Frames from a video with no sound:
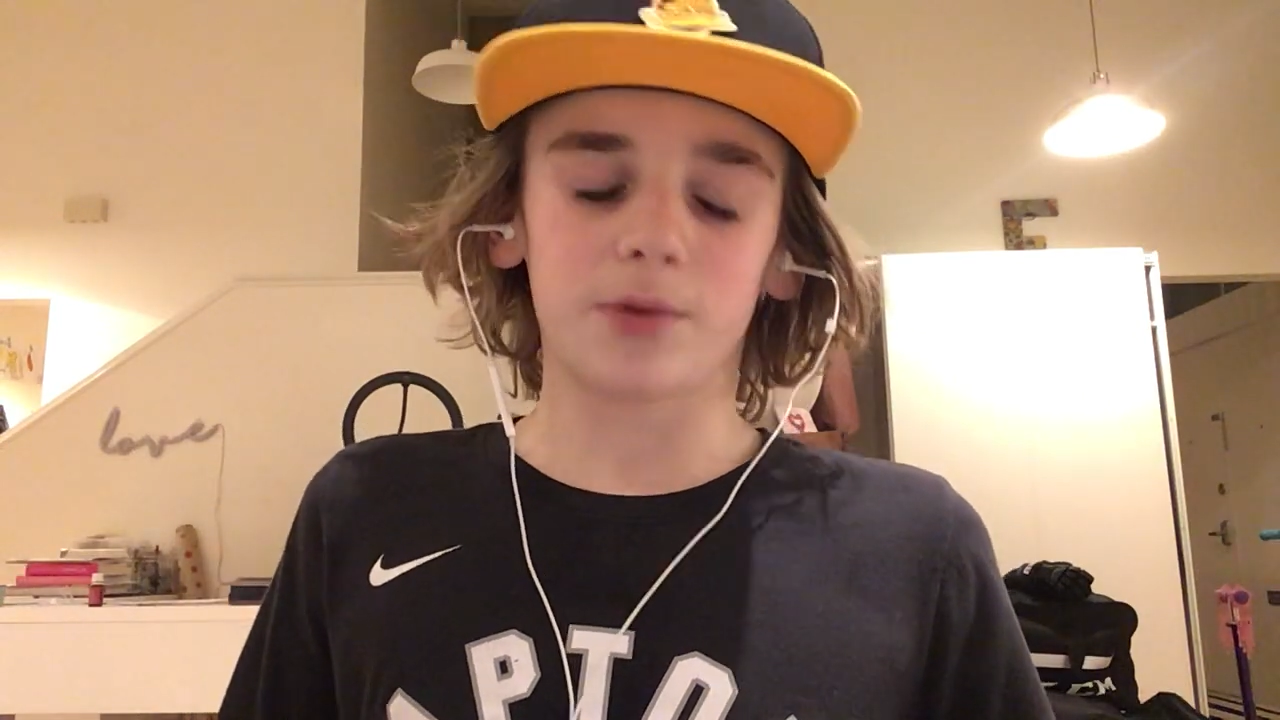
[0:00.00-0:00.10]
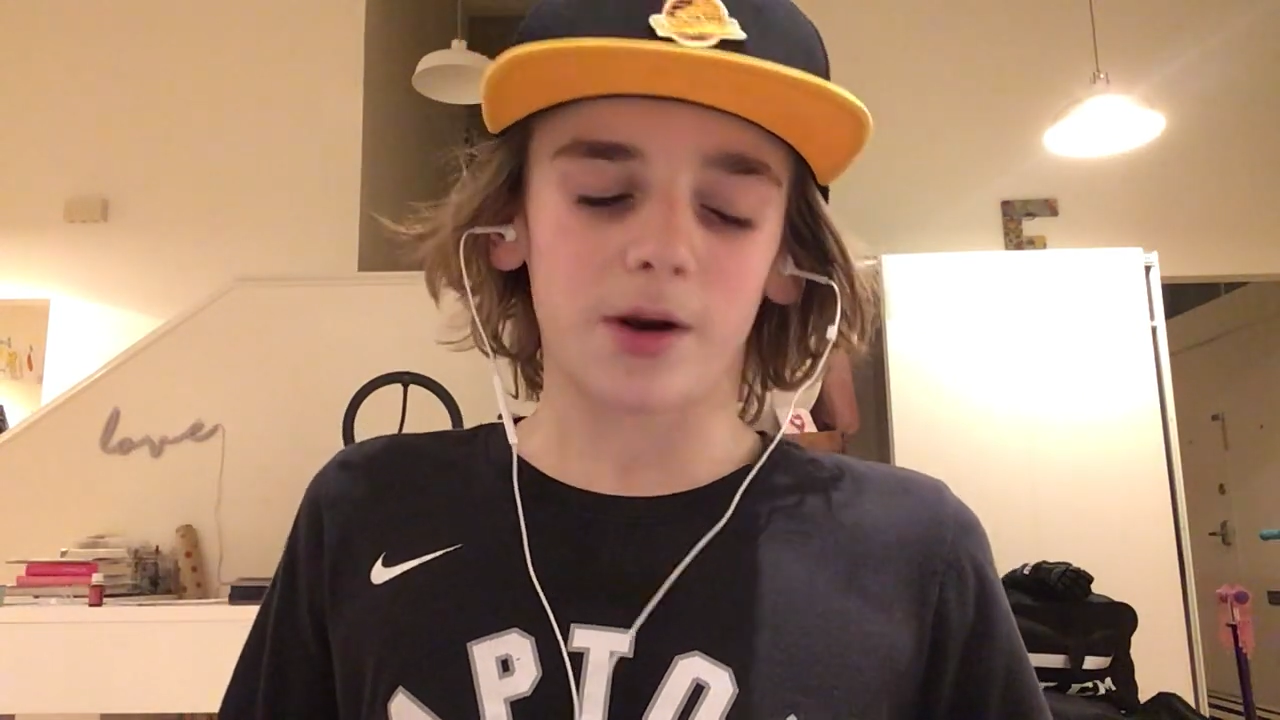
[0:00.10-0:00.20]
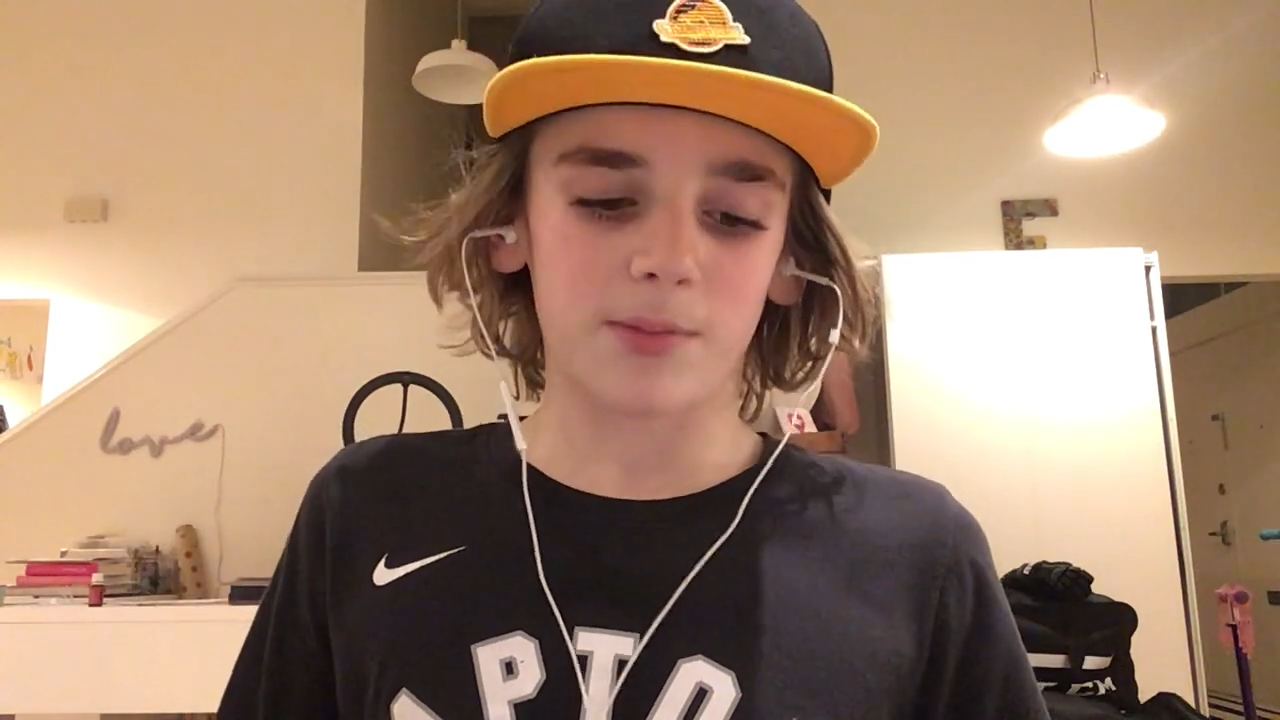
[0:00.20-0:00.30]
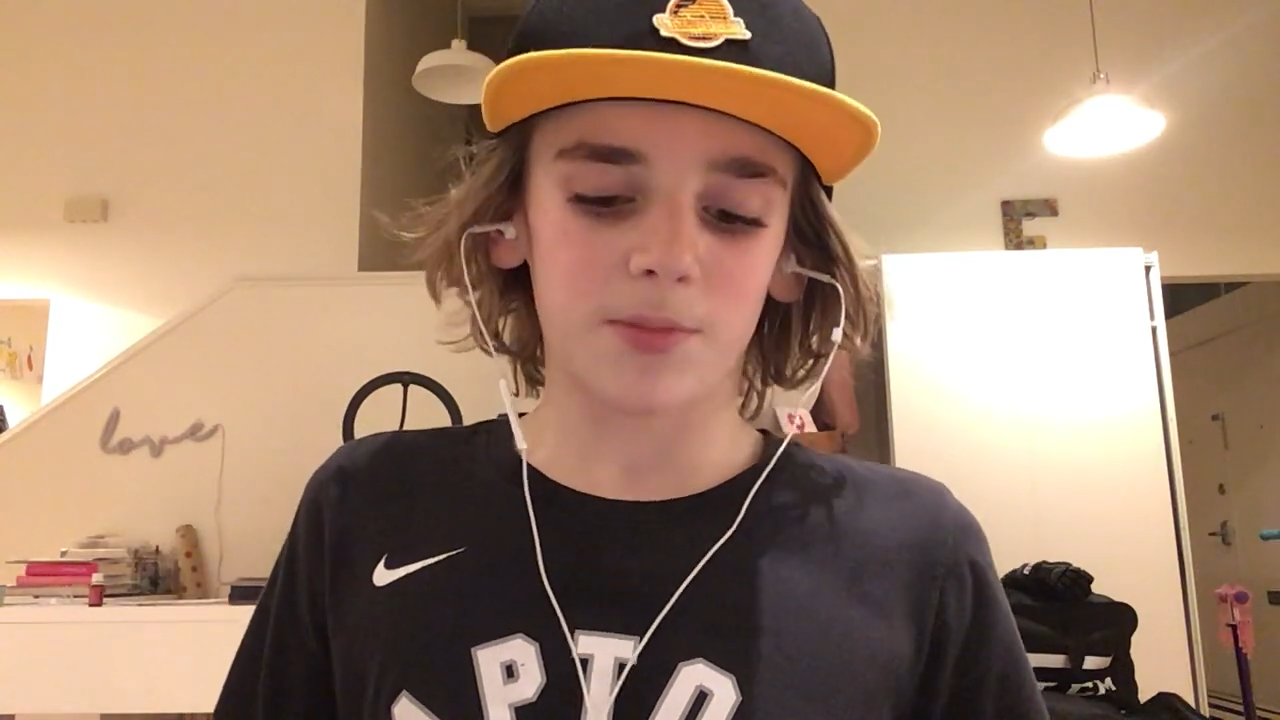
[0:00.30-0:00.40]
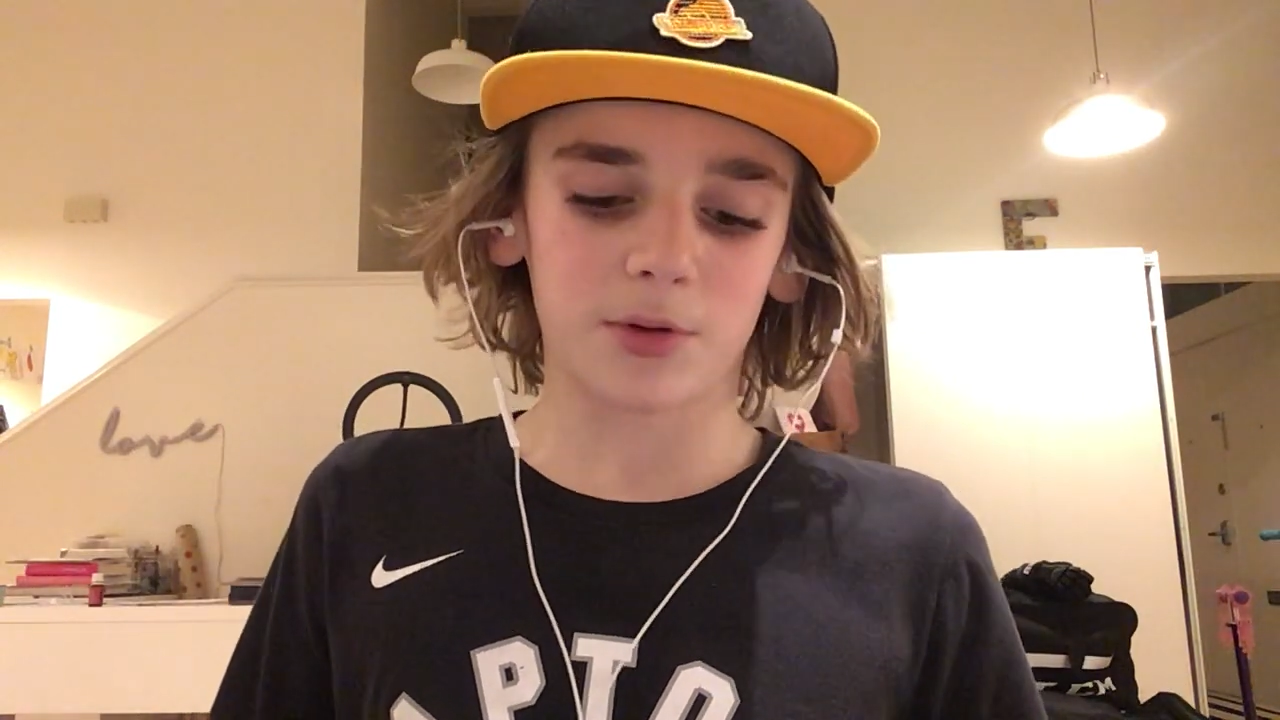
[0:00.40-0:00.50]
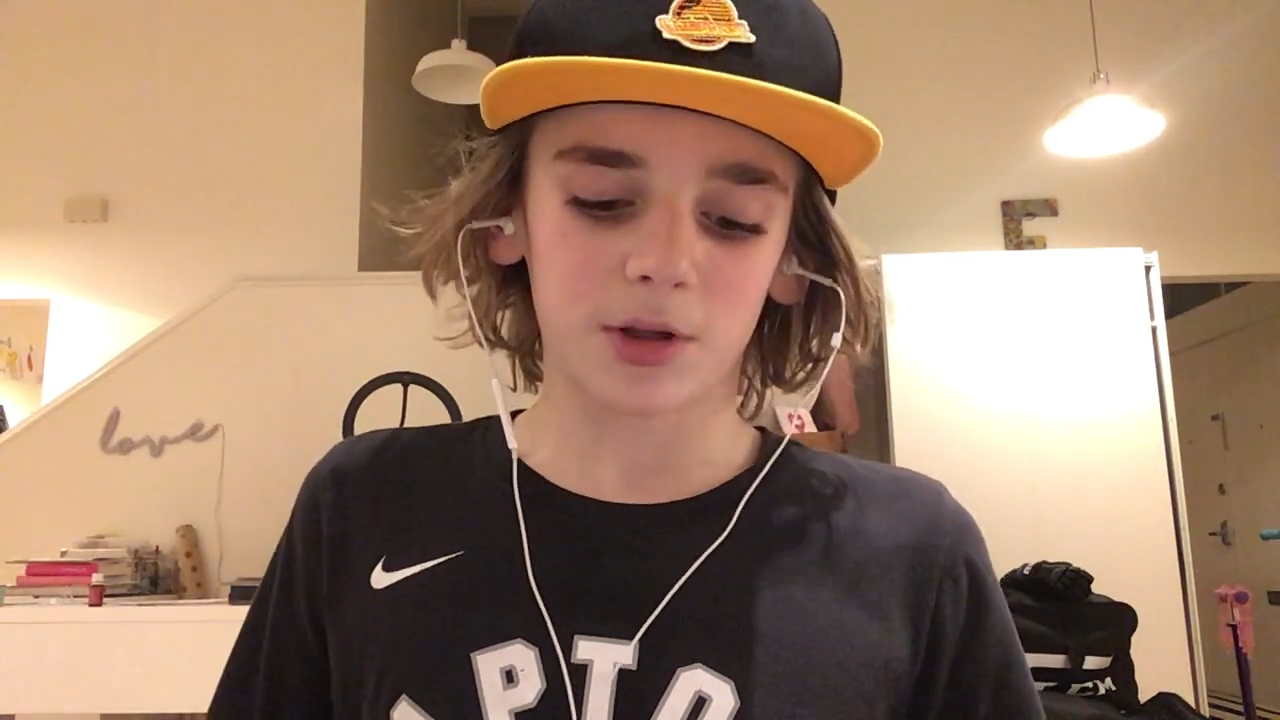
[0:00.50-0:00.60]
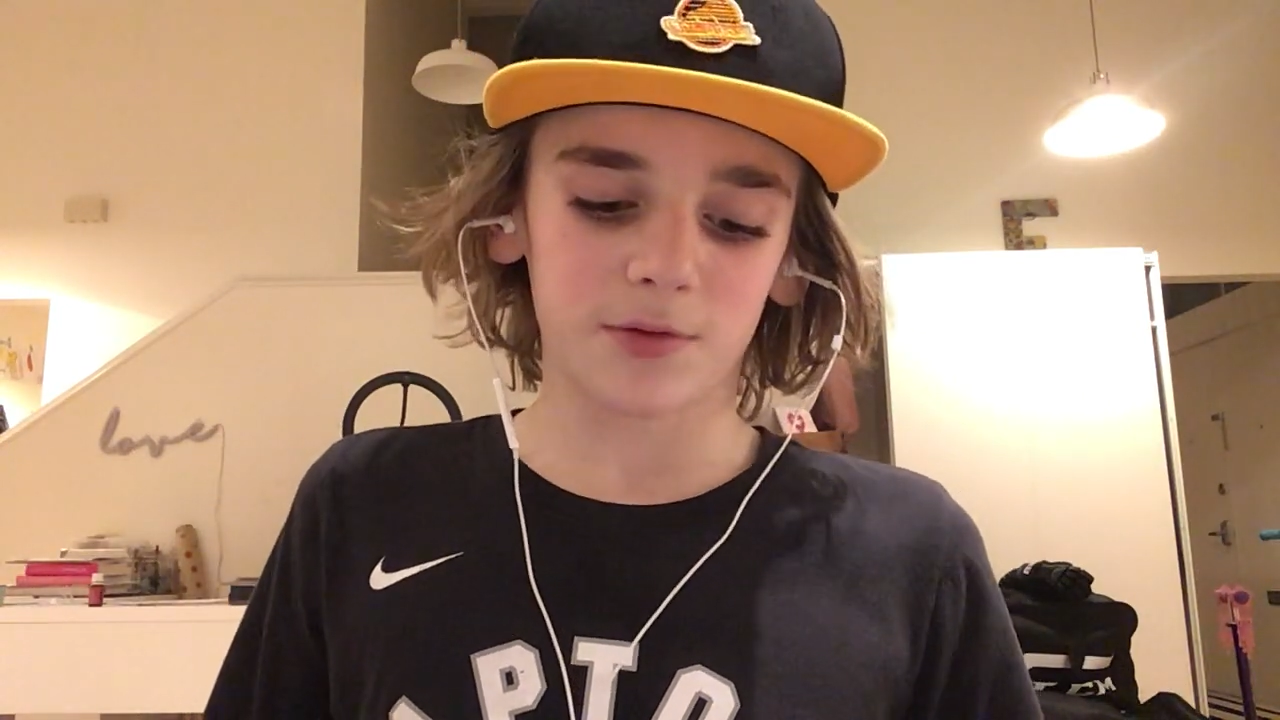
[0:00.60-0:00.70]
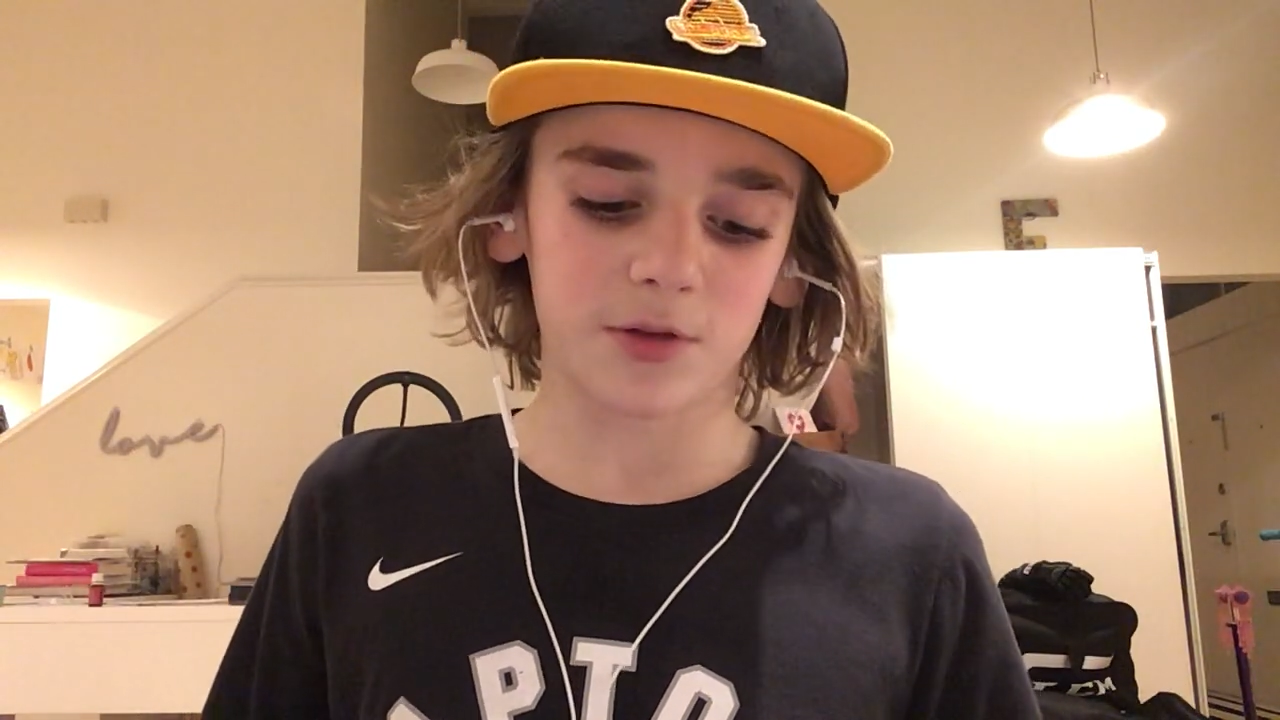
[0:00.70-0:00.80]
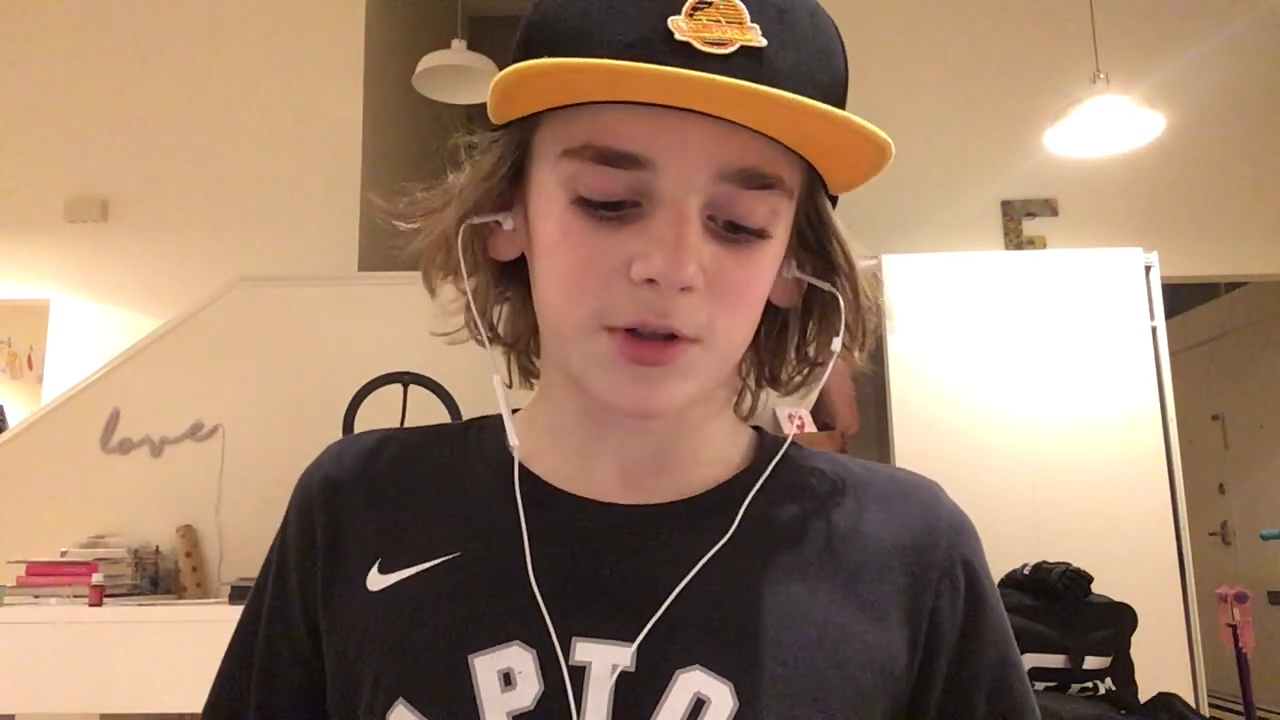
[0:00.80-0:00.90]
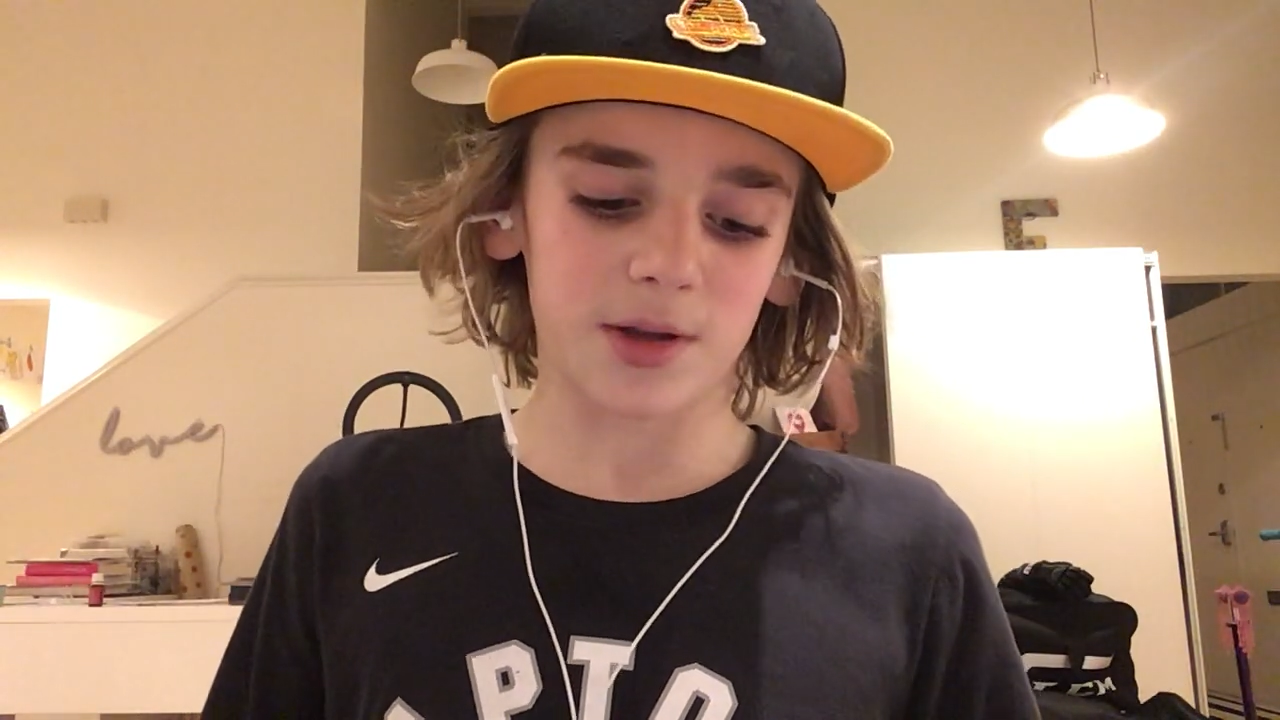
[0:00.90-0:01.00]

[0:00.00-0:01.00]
1 Maple Leafs.